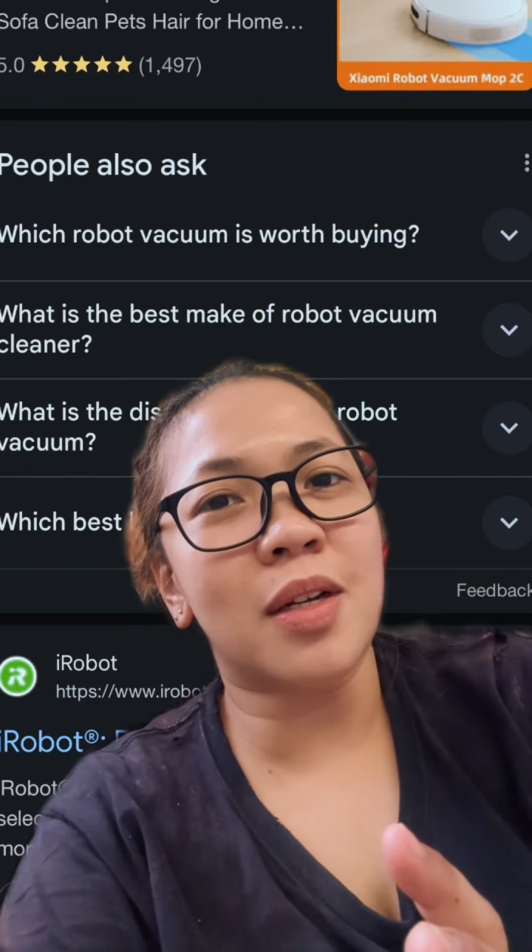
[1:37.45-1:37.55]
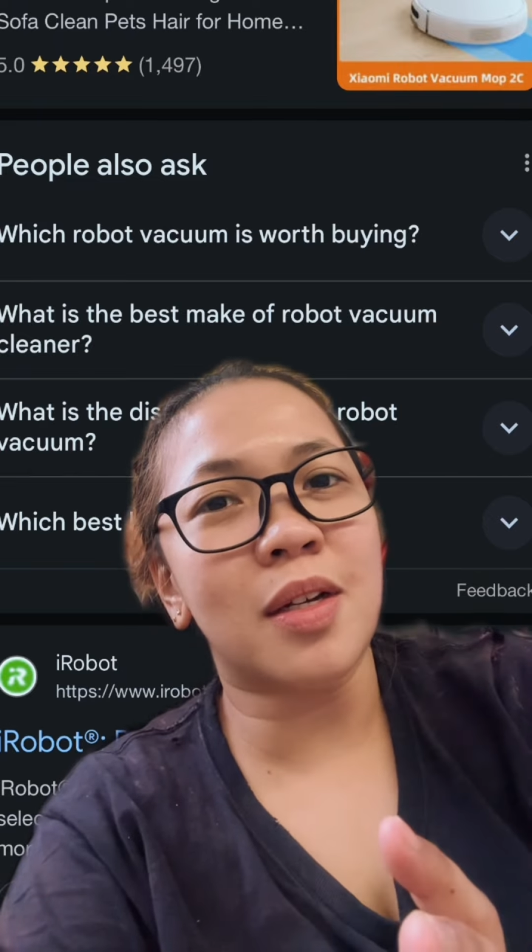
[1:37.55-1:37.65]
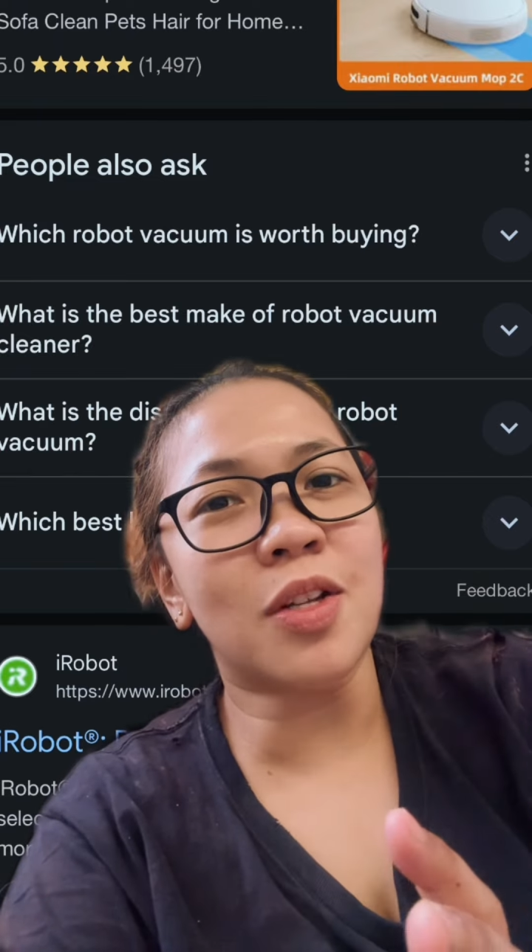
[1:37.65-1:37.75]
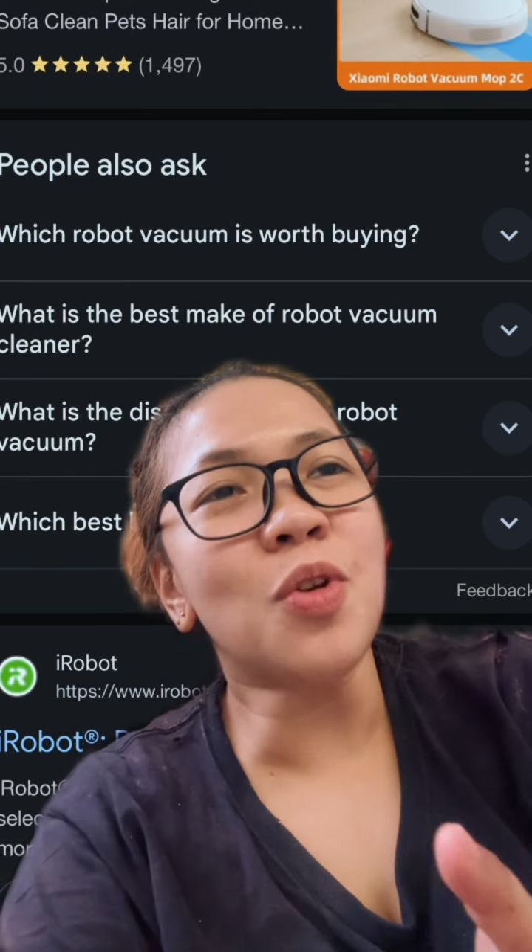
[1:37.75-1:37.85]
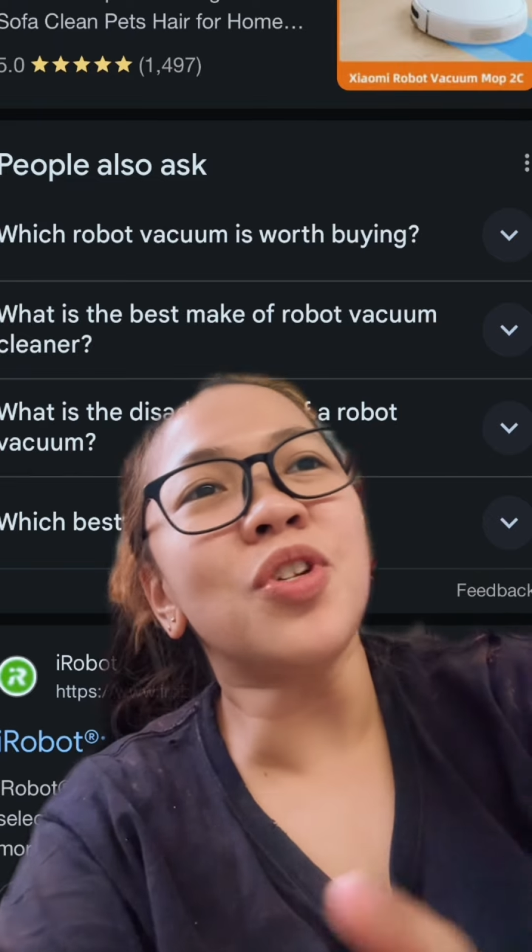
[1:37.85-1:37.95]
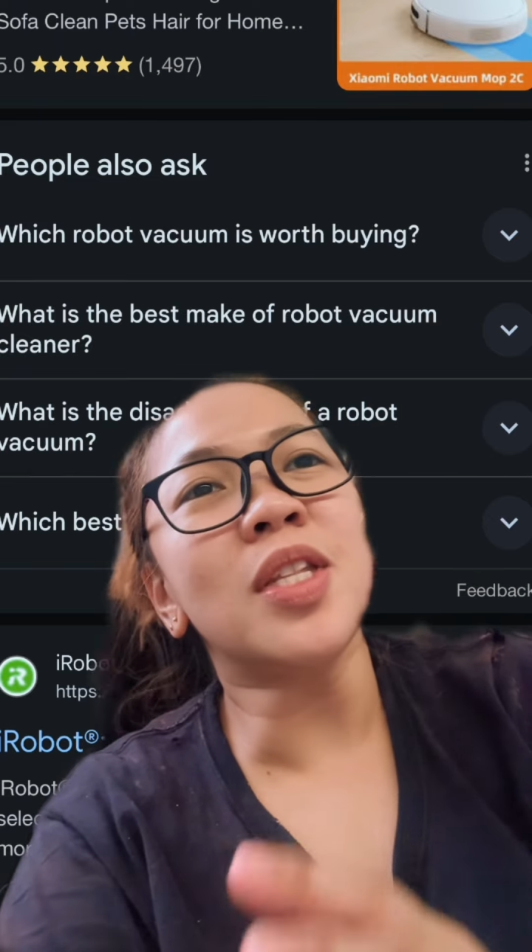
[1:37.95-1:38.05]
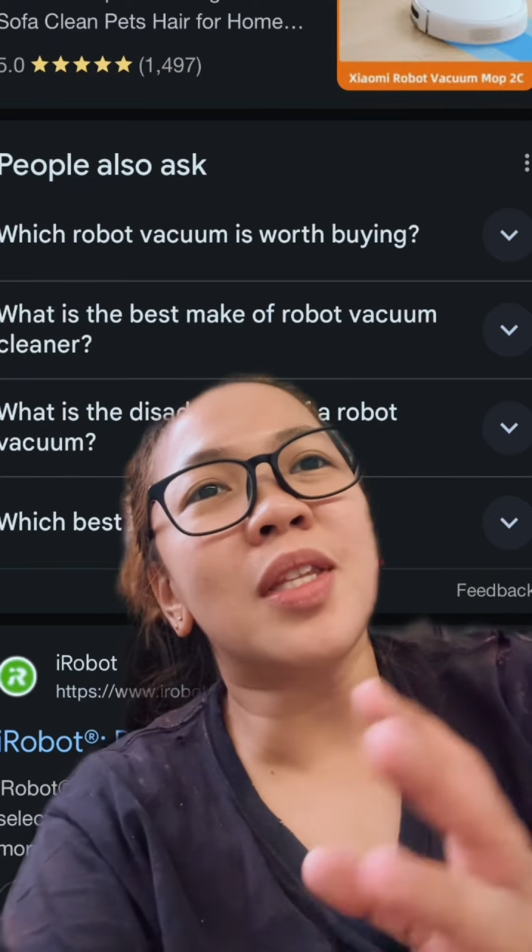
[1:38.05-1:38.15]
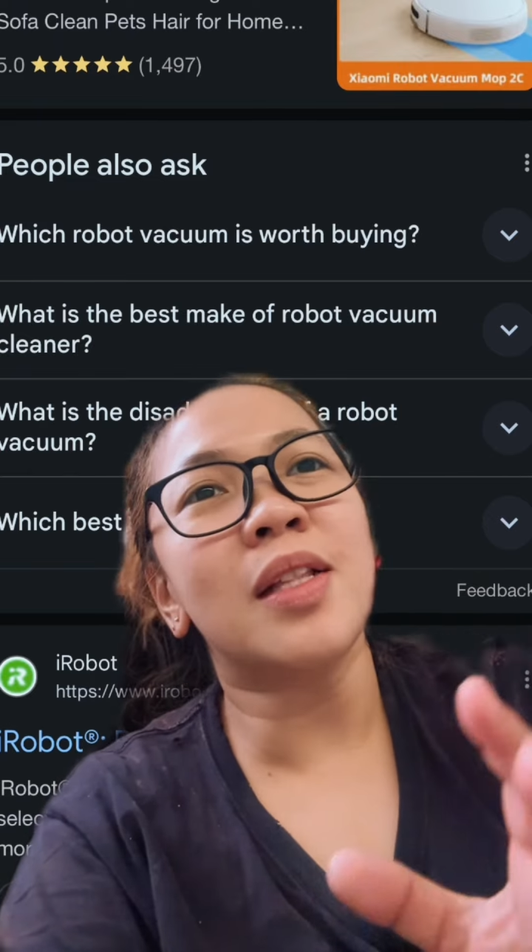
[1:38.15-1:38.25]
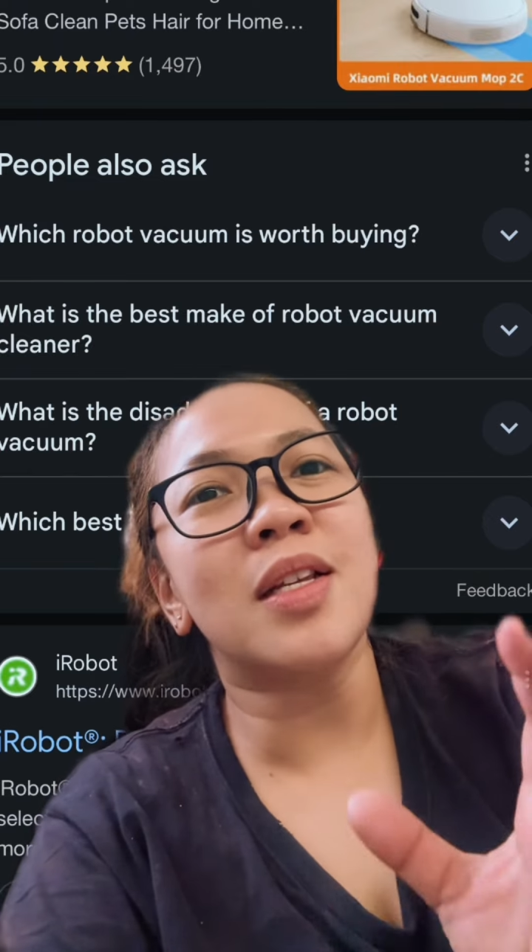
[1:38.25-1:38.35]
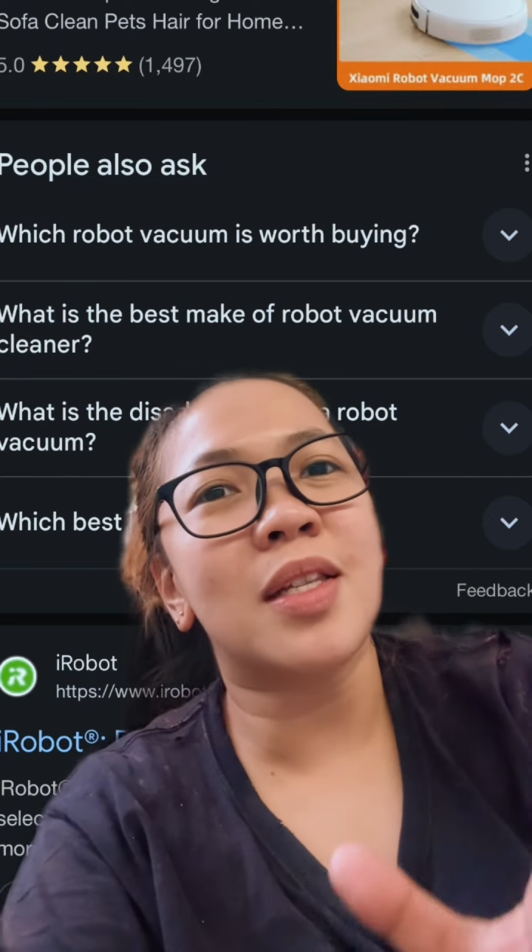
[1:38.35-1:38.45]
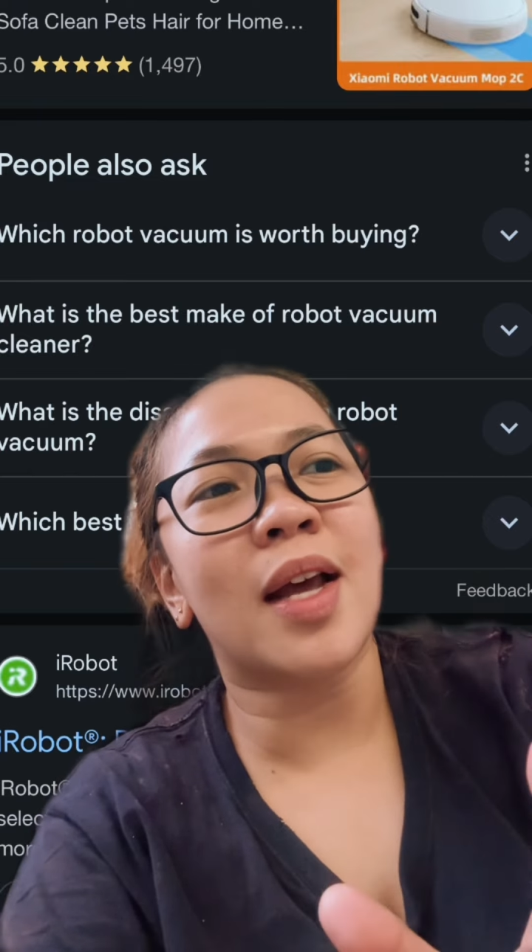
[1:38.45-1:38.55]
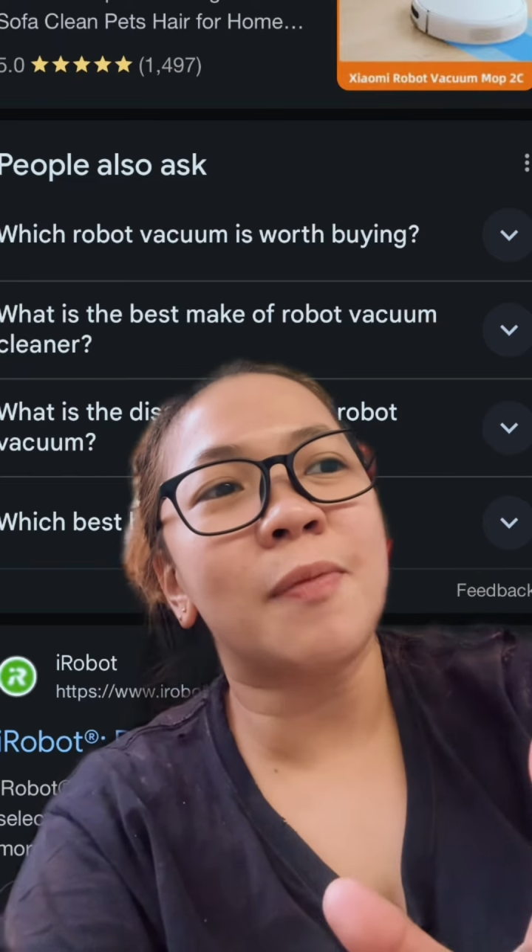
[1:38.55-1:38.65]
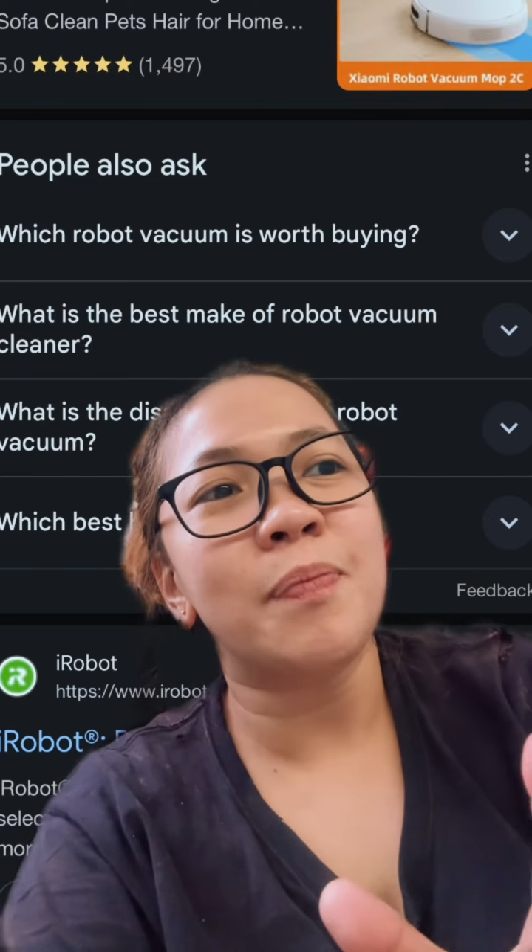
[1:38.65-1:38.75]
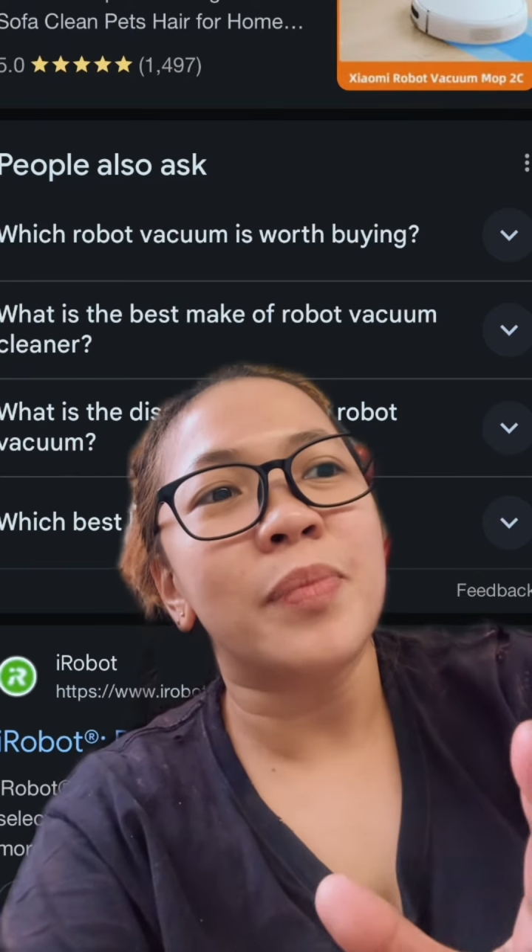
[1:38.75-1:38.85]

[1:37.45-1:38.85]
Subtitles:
the search intent is that